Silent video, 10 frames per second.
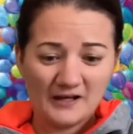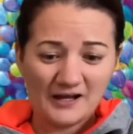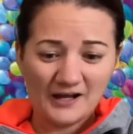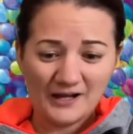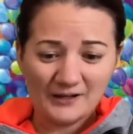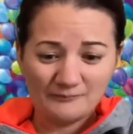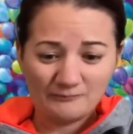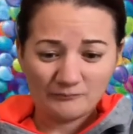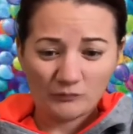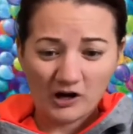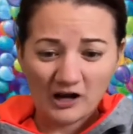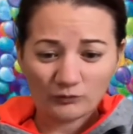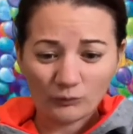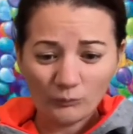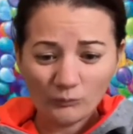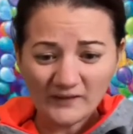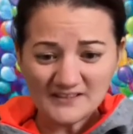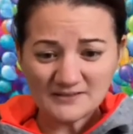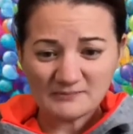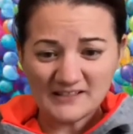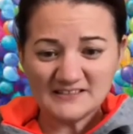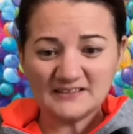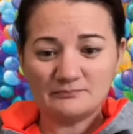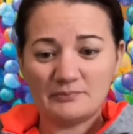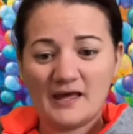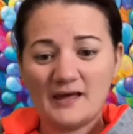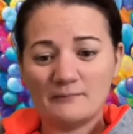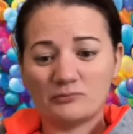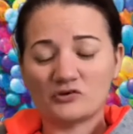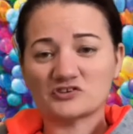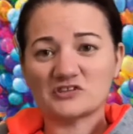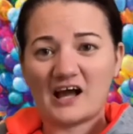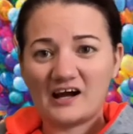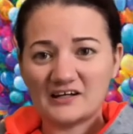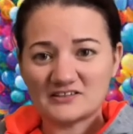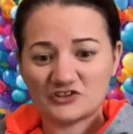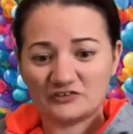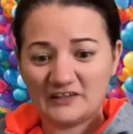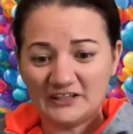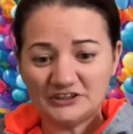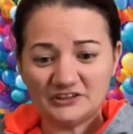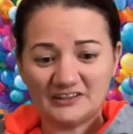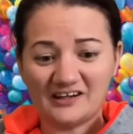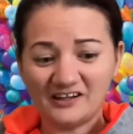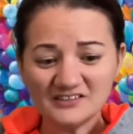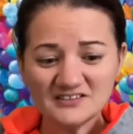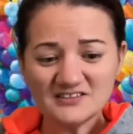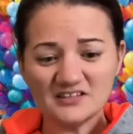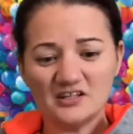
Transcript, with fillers: um, are all these amazing Bandbox artist creation cards.